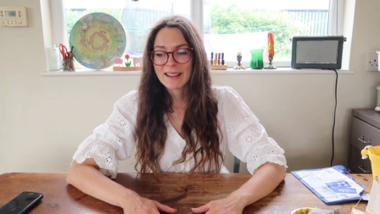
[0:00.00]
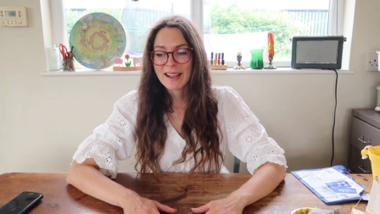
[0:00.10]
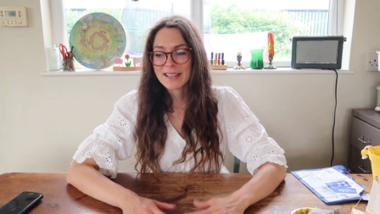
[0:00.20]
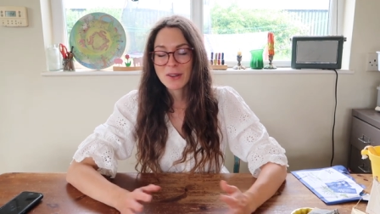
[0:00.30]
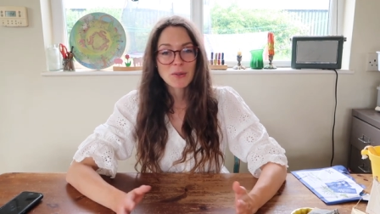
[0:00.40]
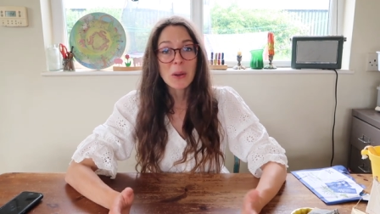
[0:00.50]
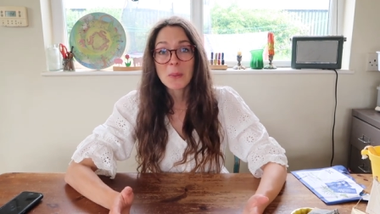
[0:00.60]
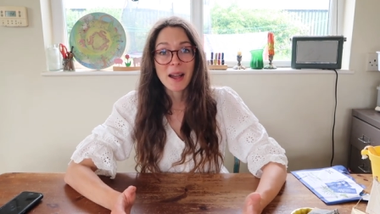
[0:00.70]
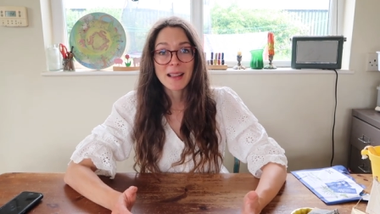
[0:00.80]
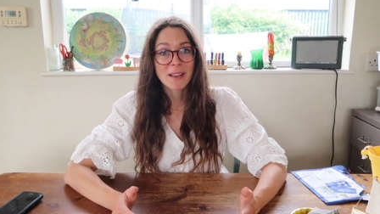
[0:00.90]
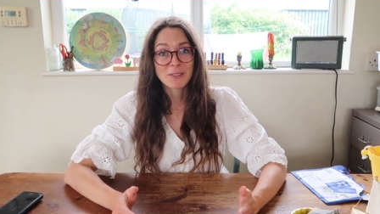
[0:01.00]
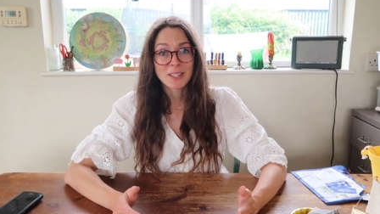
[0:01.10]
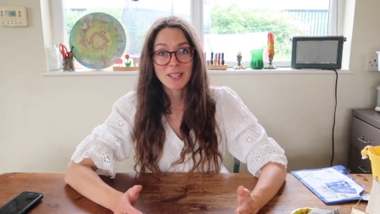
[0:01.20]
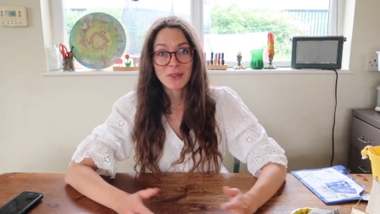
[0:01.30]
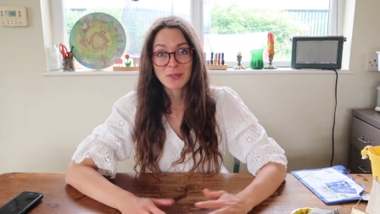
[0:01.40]
I don't know why I left it
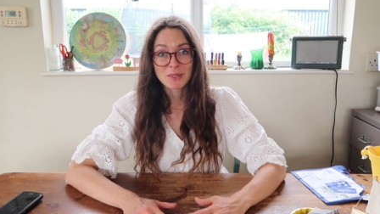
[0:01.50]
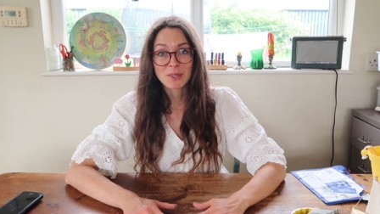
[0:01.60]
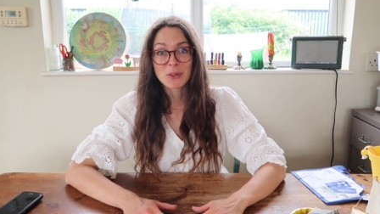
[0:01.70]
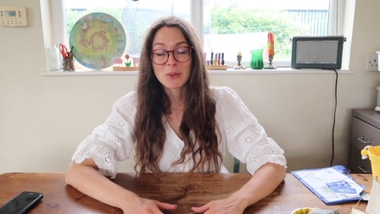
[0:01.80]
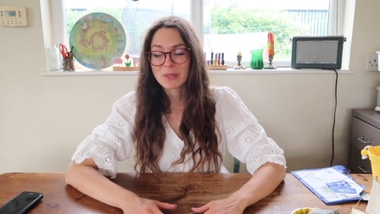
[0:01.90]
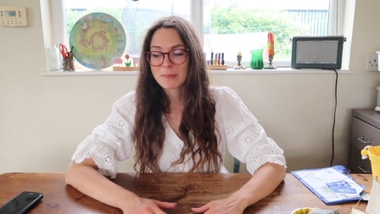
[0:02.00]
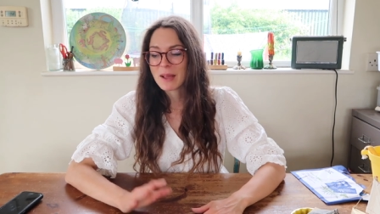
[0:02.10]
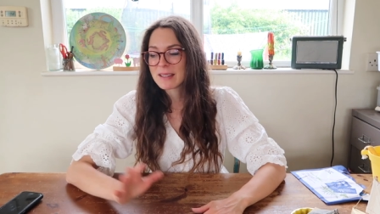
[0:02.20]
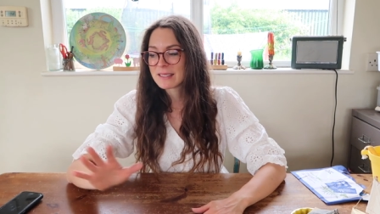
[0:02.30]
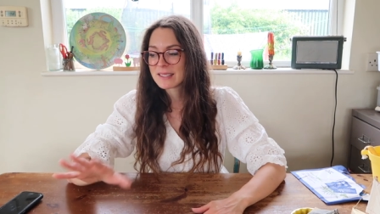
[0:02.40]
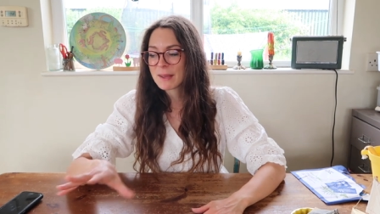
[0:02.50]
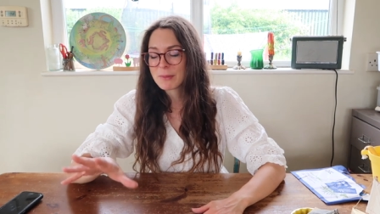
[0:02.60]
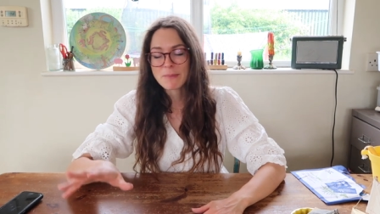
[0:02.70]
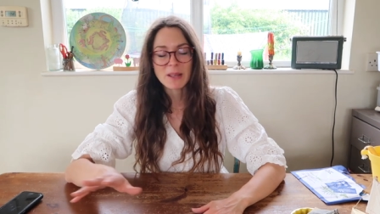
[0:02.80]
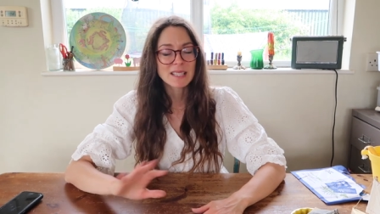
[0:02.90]
so long to record, but some
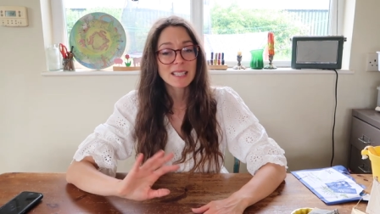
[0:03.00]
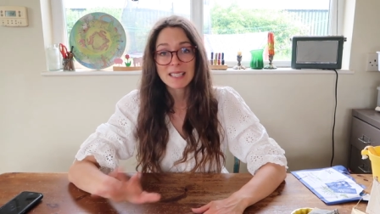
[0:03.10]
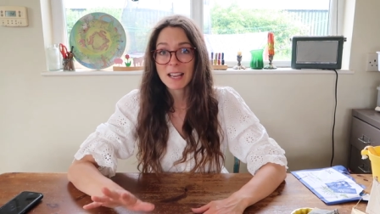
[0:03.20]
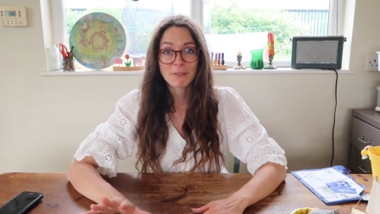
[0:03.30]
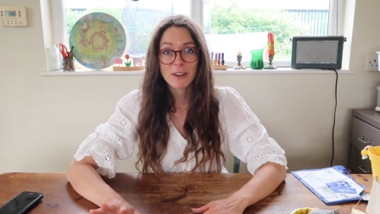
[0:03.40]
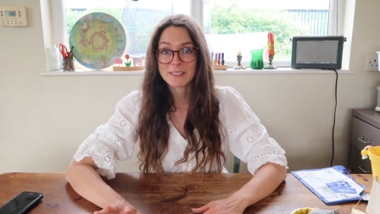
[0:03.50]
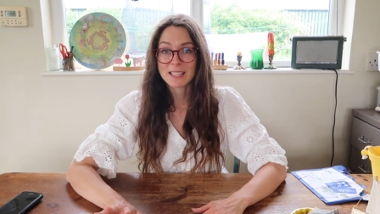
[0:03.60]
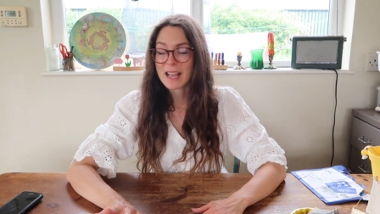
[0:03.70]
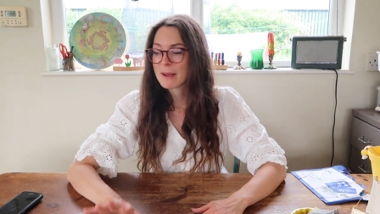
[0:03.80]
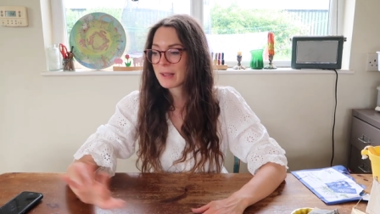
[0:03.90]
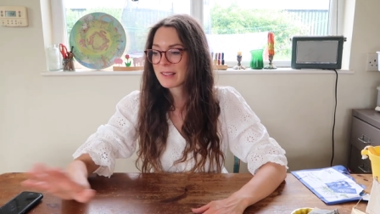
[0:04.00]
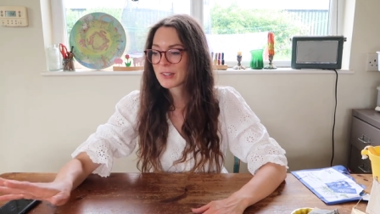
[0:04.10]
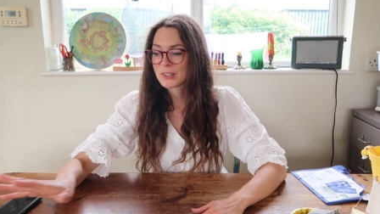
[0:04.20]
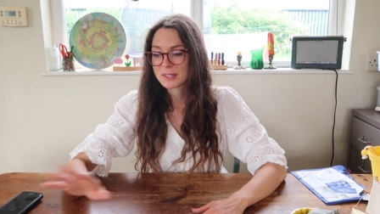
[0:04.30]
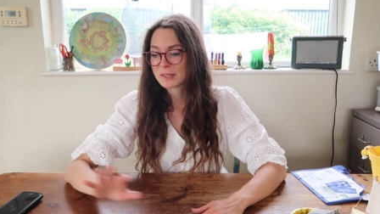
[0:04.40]
of the bits did take forever to come, like the
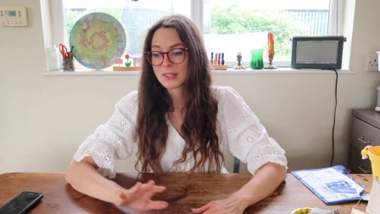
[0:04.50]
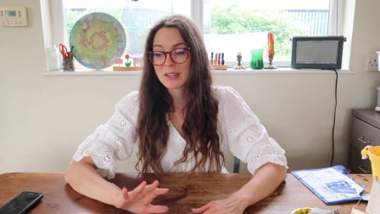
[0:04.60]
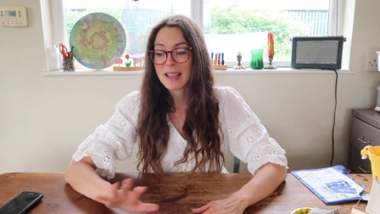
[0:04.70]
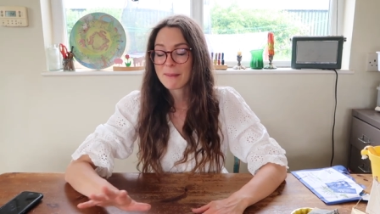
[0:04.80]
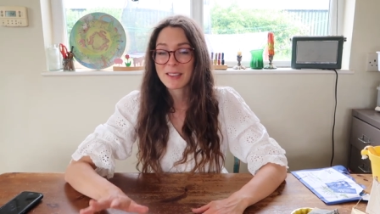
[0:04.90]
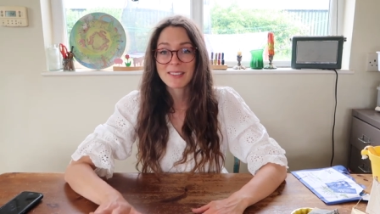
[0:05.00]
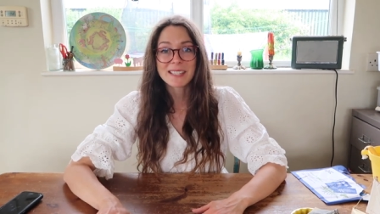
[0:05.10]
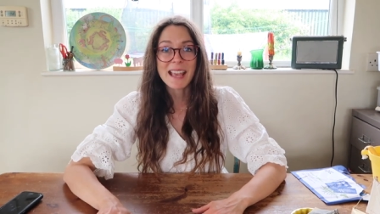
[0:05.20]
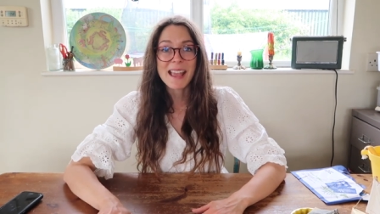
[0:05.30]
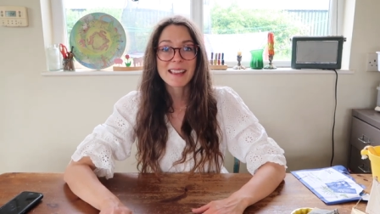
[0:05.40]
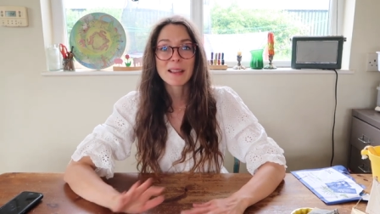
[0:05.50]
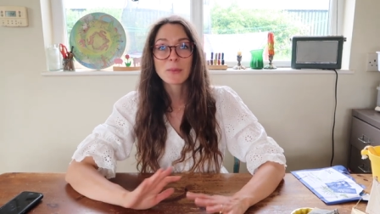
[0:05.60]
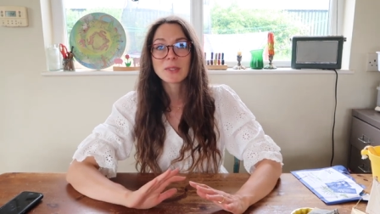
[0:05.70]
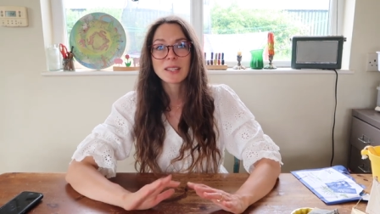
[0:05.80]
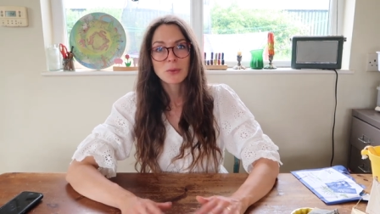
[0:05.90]
crystals only came the other day and I
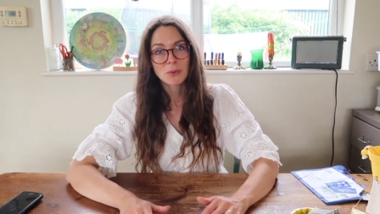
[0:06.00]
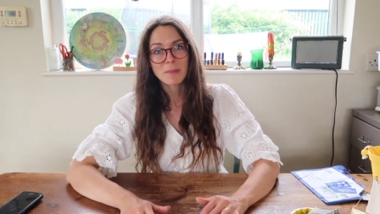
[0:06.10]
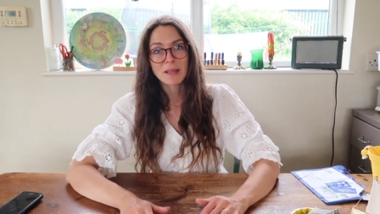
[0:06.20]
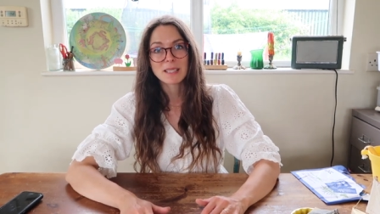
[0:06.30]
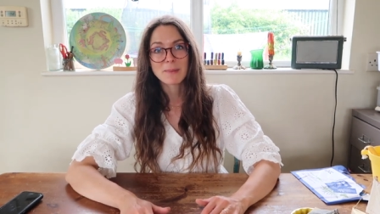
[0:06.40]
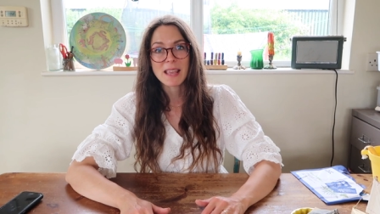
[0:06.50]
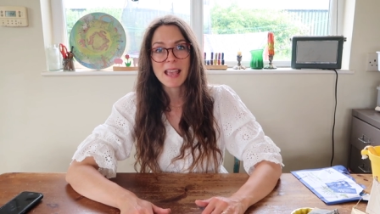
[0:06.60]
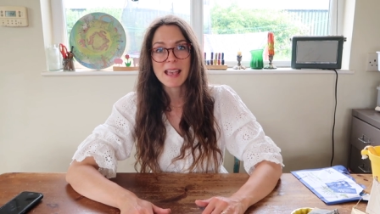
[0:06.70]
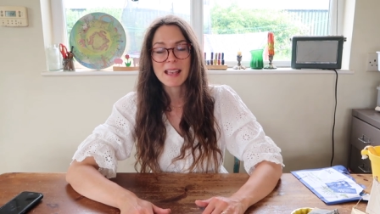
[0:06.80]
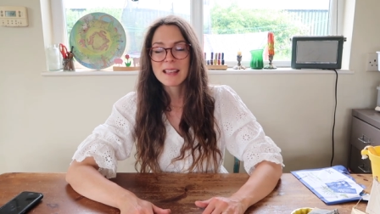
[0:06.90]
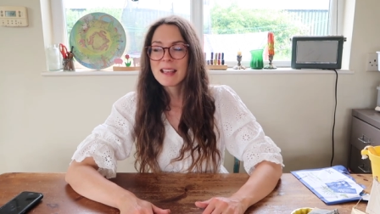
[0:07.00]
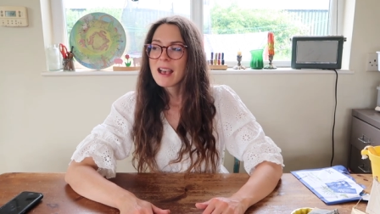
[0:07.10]
wanted all the bits to be here.